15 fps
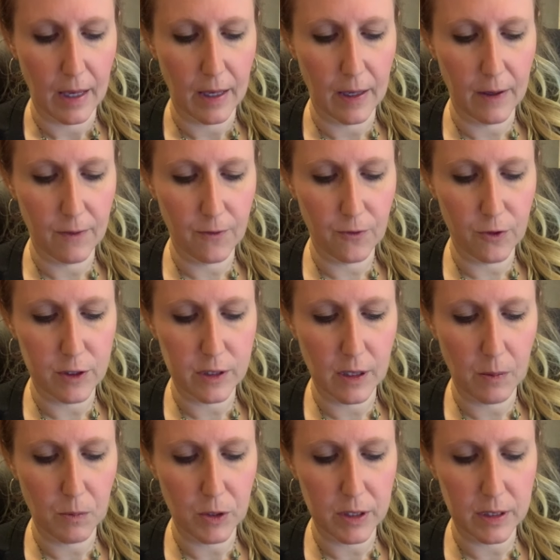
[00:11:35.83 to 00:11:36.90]
If for
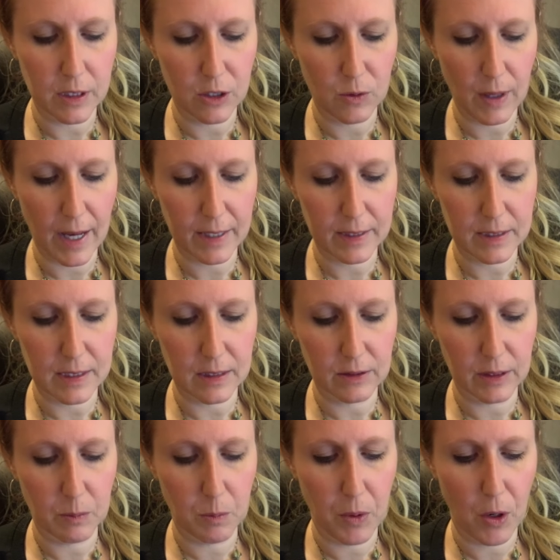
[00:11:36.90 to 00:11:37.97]
some reason you
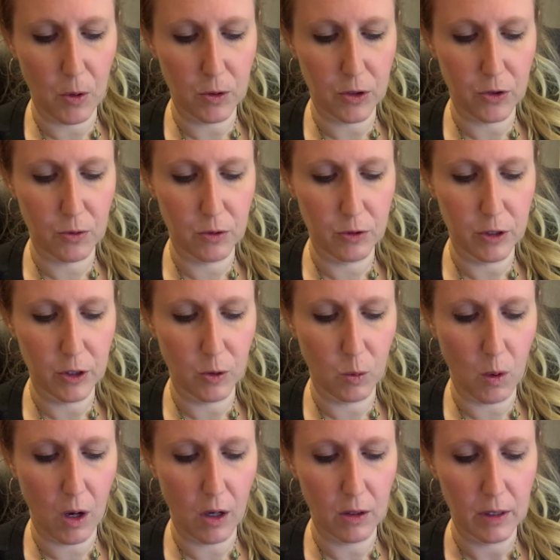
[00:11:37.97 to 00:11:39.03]
accidentally poke through your
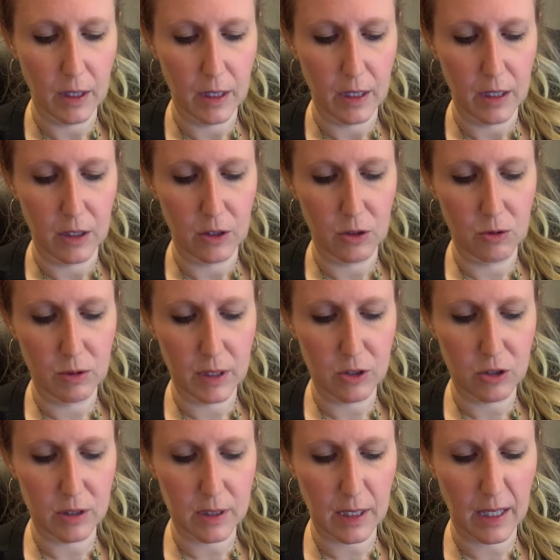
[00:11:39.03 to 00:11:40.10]
wall, you can
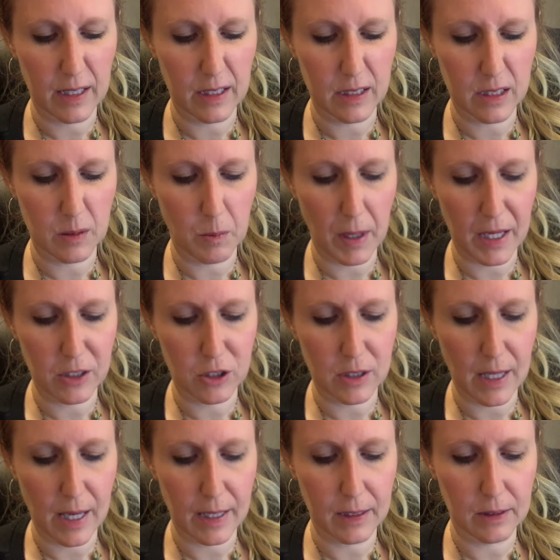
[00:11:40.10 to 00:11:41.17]
just kind of smash
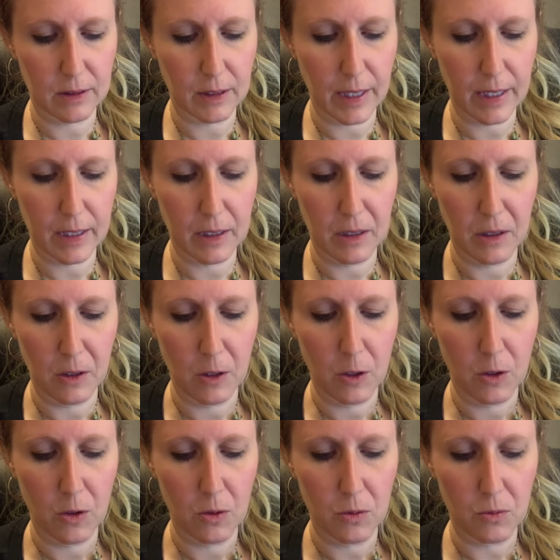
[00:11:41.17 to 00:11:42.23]
that clay
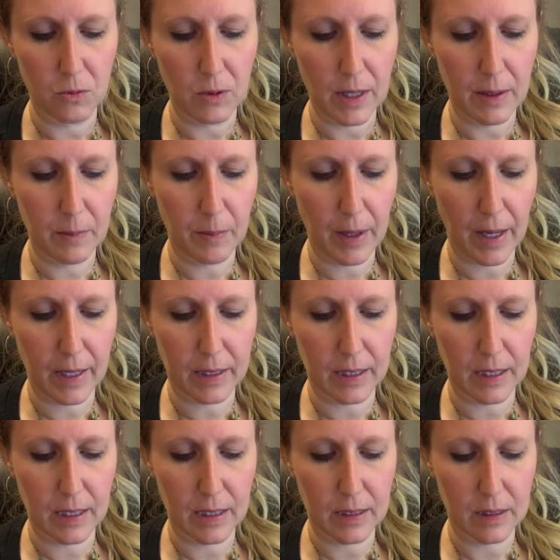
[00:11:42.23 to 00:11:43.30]
right back
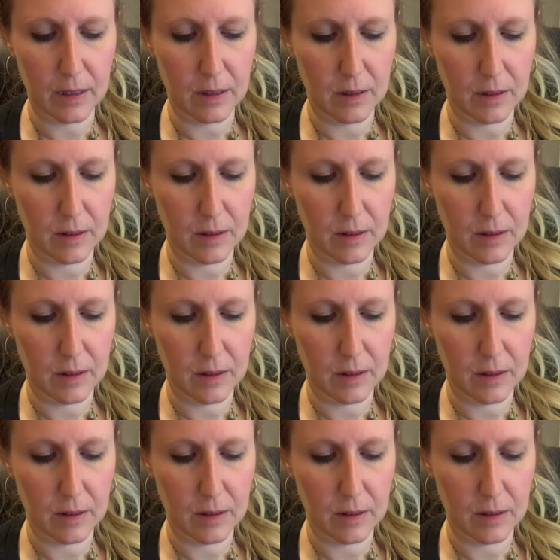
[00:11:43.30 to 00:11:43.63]
in.